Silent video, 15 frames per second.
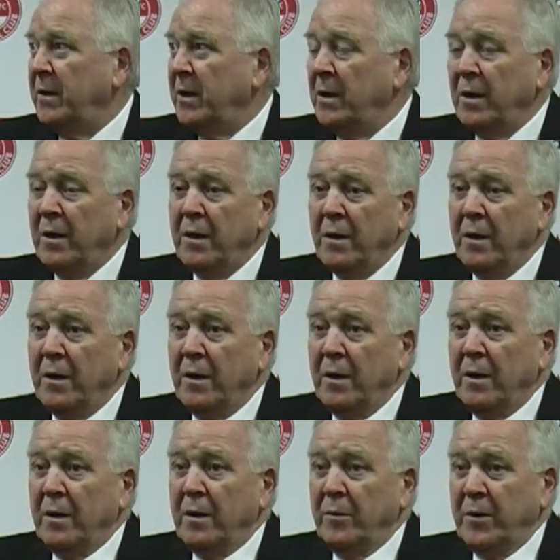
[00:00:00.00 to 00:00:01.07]

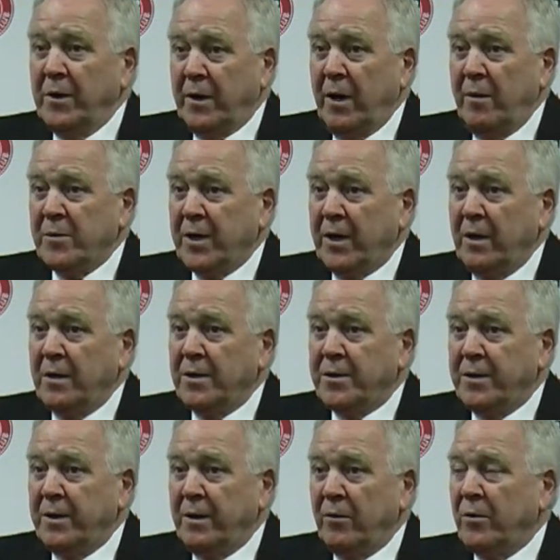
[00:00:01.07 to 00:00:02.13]
I mean the games
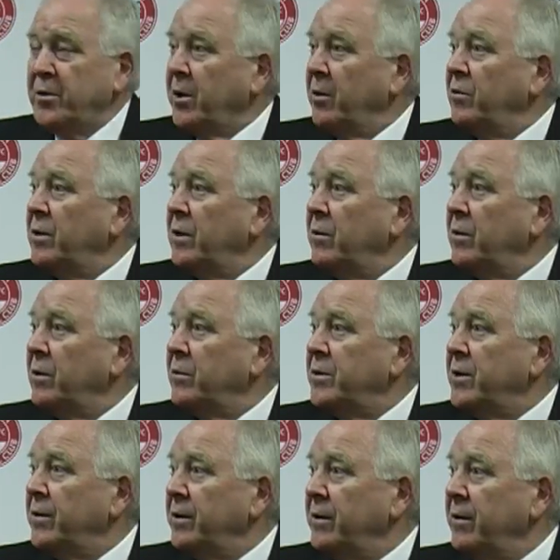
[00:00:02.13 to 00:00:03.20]
against uh, Ross County where it
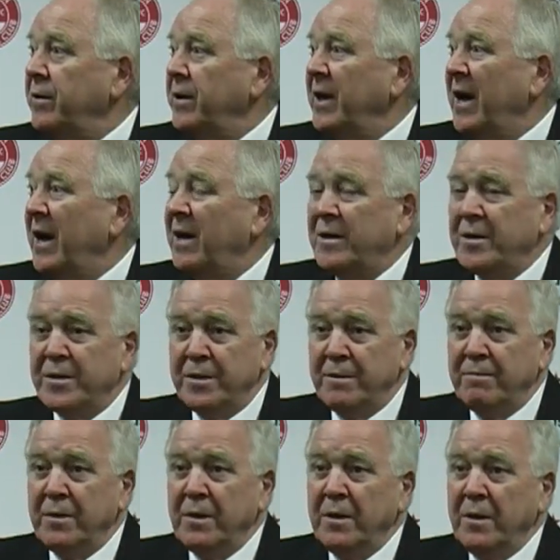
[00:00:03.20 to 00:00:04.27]
was nothing nothing Hearts,